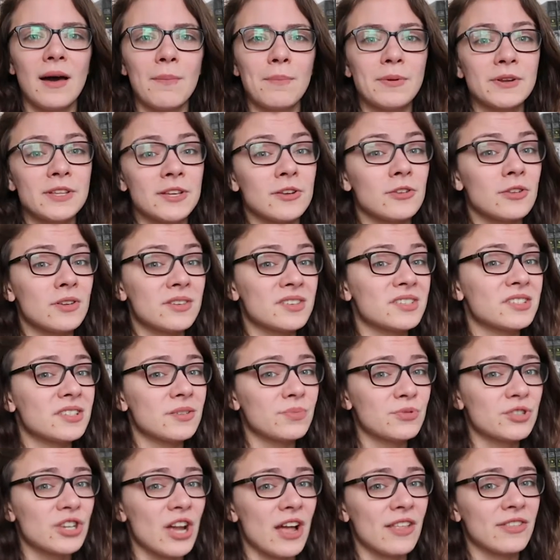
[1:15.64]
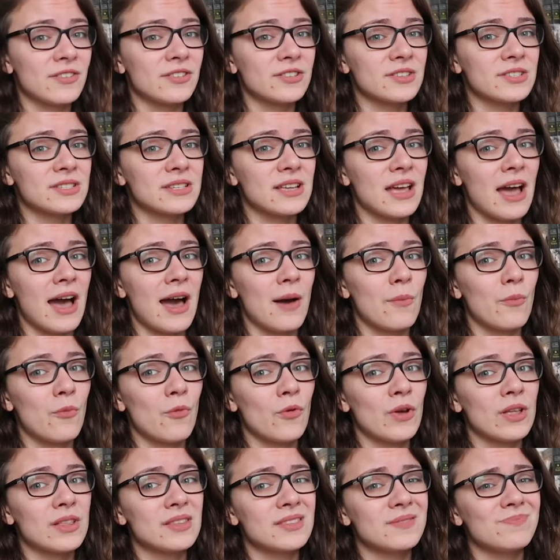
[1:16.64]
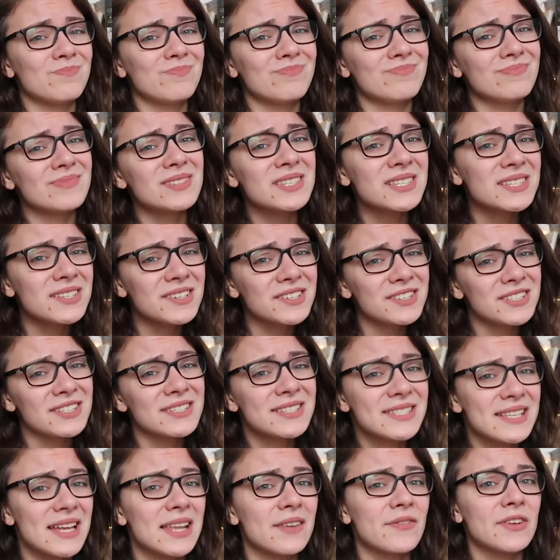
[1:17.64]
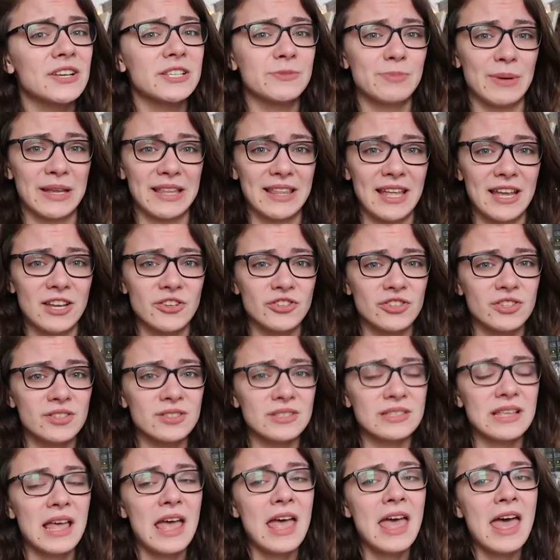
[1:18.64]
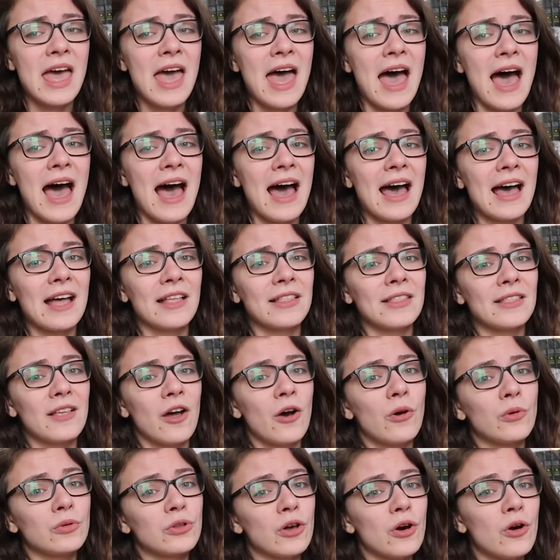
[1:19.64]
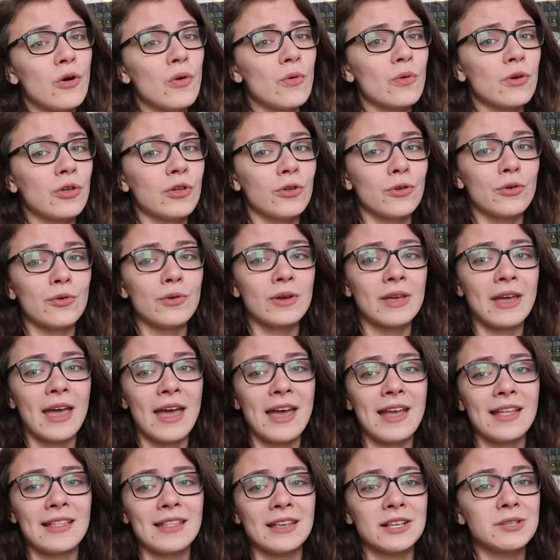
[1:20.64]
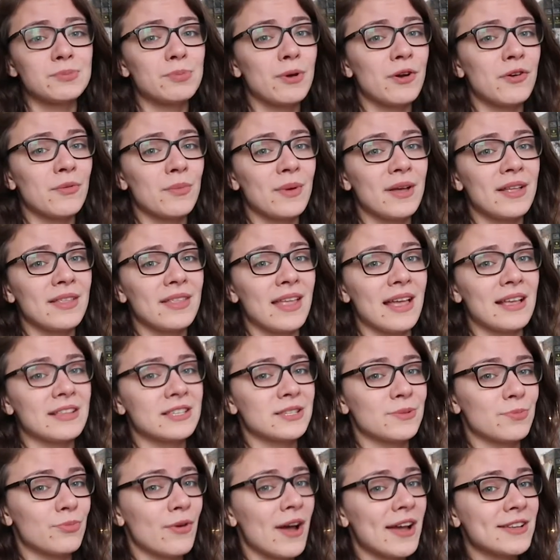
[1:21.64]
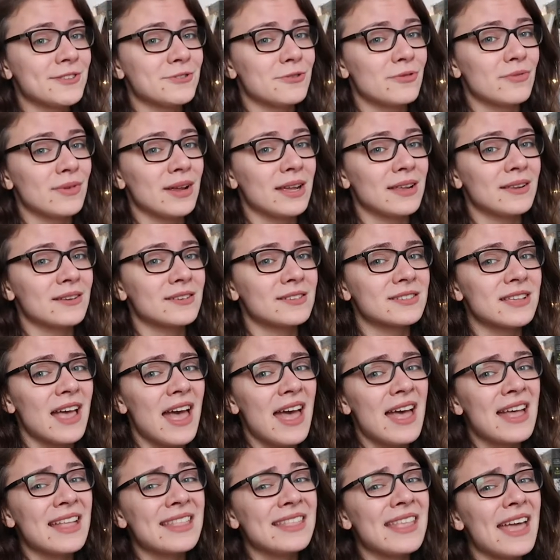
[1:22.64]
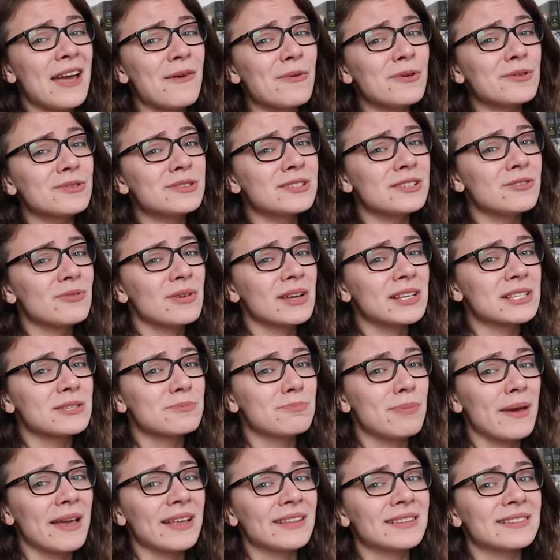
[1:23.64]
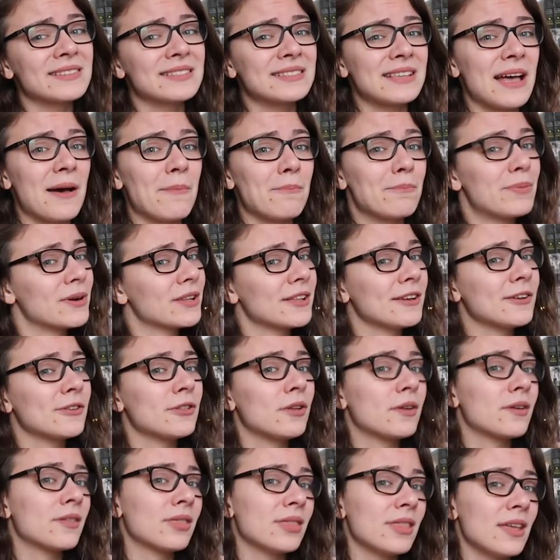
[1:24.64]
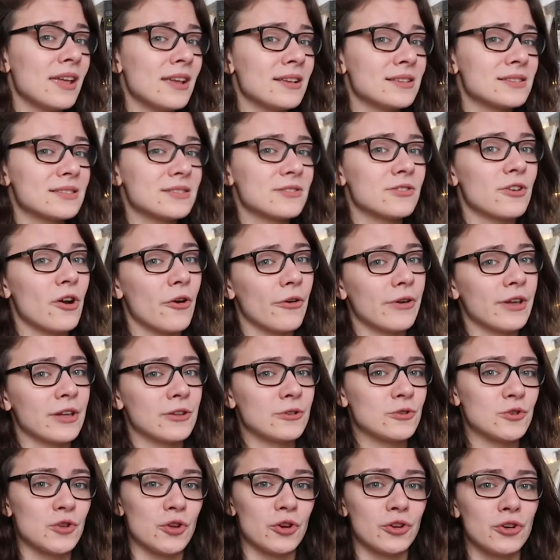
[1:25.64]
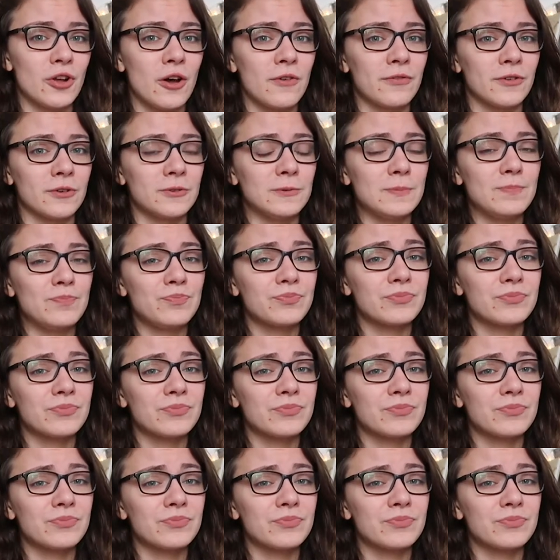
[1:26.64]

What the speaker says: particular subgenres come with certain set of expectations, and although you can experiment and surprise your readers, they will still expect some particular things going into your novel.